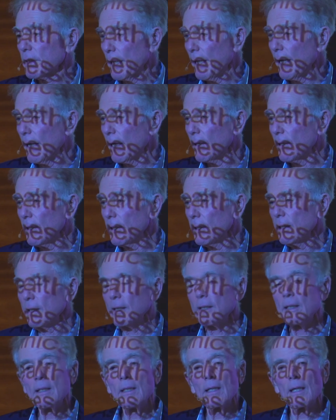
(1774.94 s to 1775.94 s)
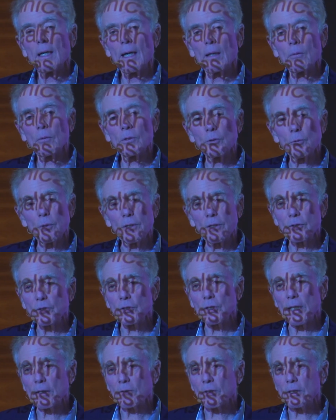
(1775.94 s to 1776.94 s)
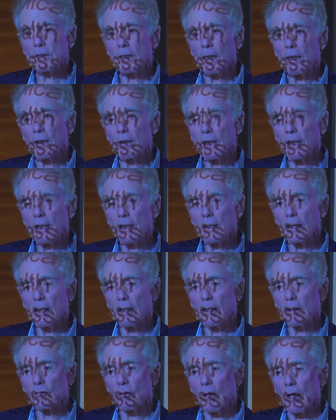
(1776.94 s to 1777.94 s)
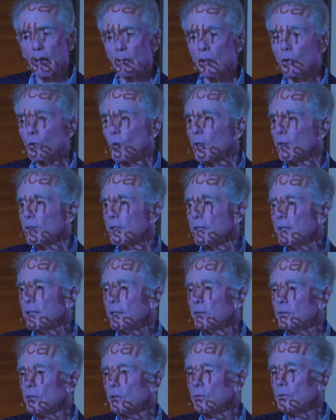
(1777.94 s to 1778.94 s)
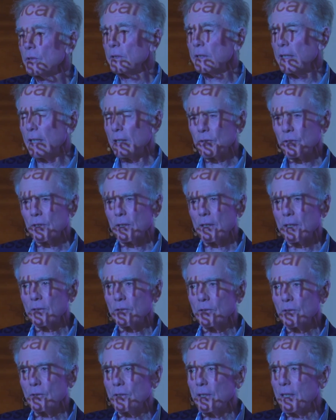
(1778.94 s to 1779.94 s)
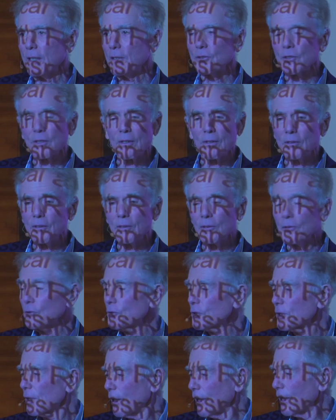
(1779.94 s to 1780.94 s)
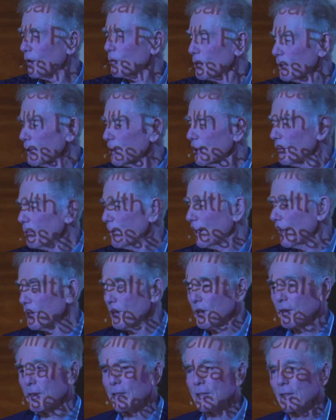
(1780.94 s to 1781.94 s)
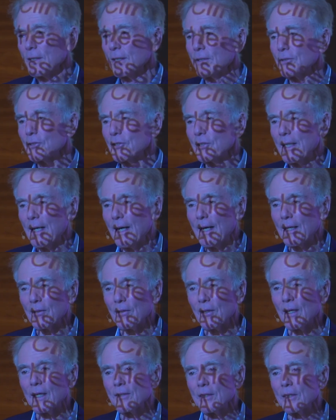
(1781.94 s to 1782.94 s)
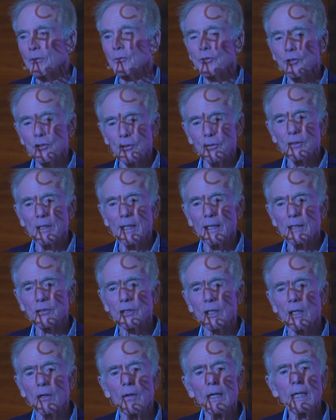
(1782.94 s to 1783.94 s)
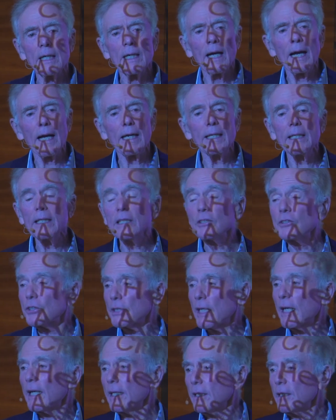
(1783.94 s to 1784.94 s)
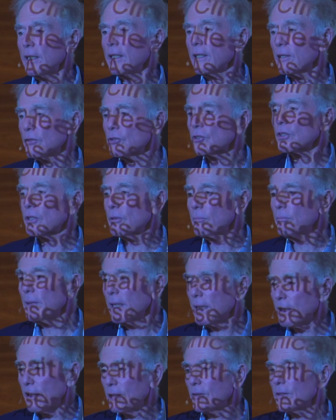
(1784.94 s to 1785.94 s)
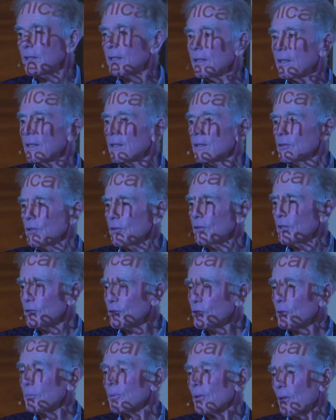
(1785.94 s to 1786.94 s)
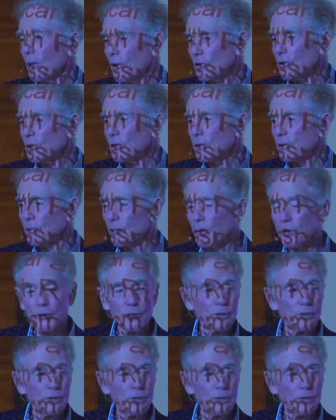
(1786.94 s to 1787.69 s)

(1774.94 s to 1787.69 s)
care. I was with the secretary, uh, Robert Wilkie, two, yesterday or two days ago. You lose time when you come out here to Seattle. I think it was two days ago. And he said he is committed to this approach. We'll